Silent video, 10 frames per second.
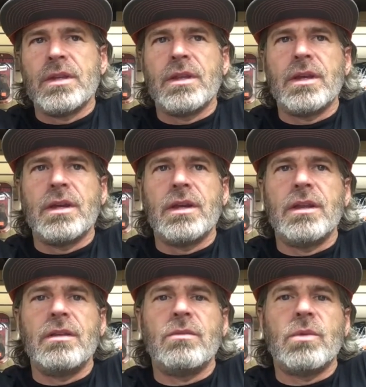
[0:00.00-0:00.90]

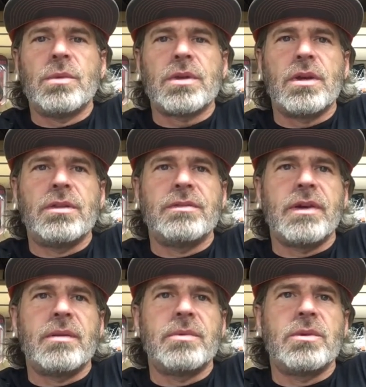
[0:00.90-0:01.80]
then what we're calling the
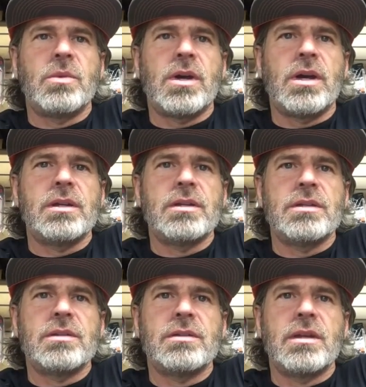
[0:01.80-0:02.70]
Firebird WOD
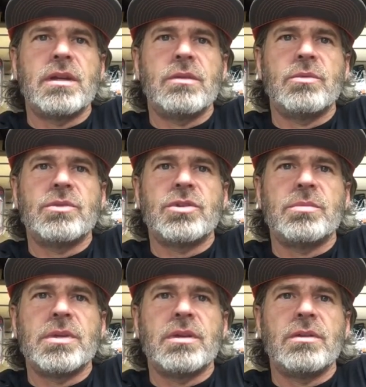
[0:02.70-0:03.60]
is should
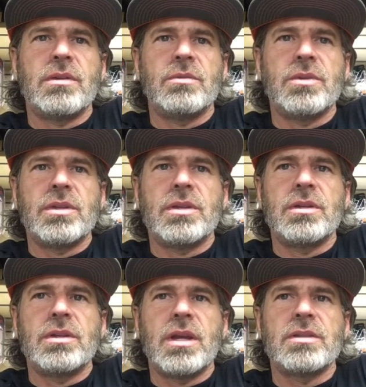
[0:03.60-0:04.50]
be a really
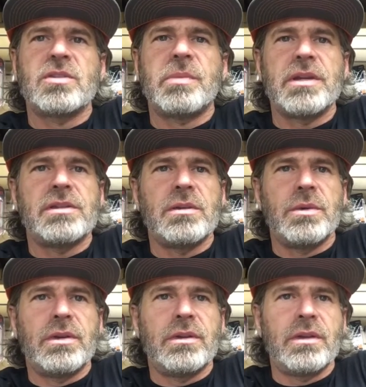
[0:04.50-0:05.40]
good and spicy
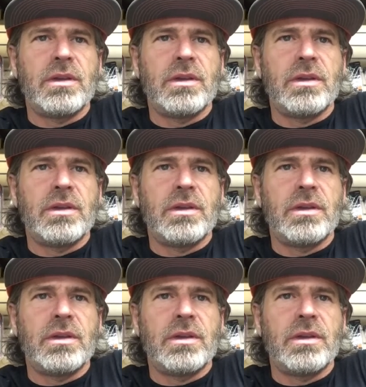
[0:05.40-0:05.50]
one.